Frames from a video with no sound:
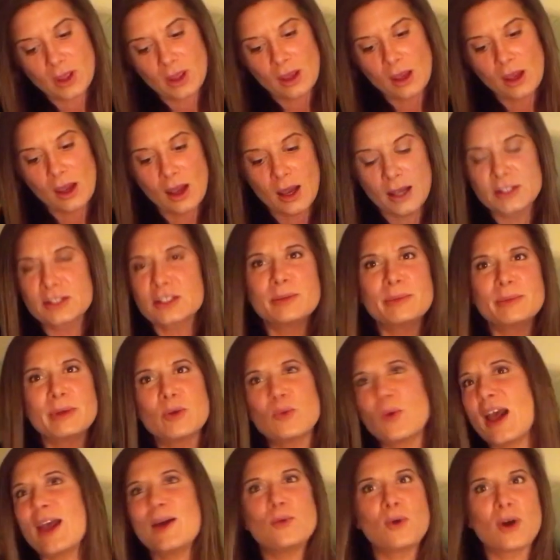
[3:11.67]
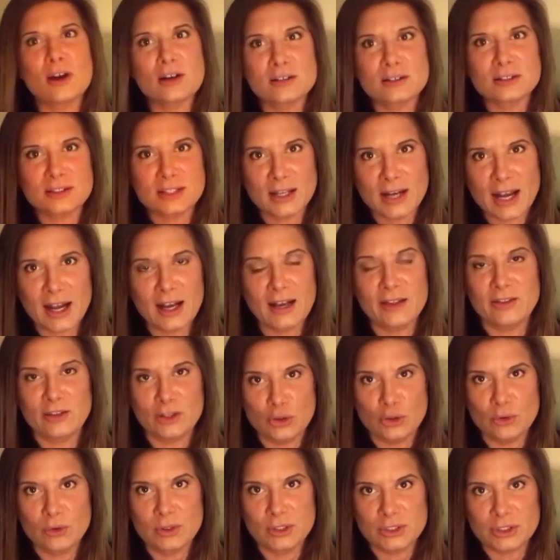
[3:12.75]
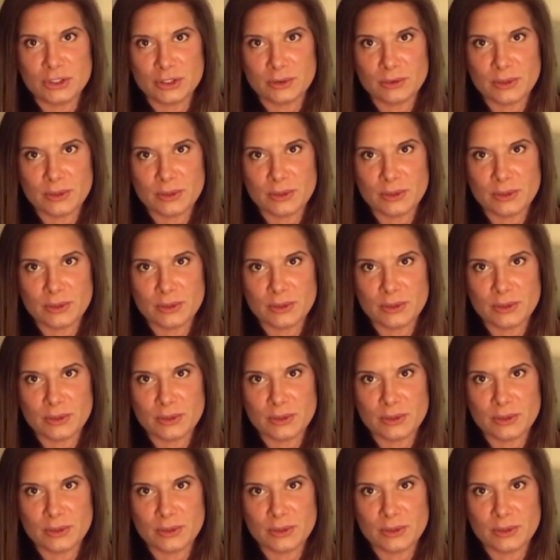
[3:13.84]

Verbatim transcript: uh, is going to be way worse than anything you could do.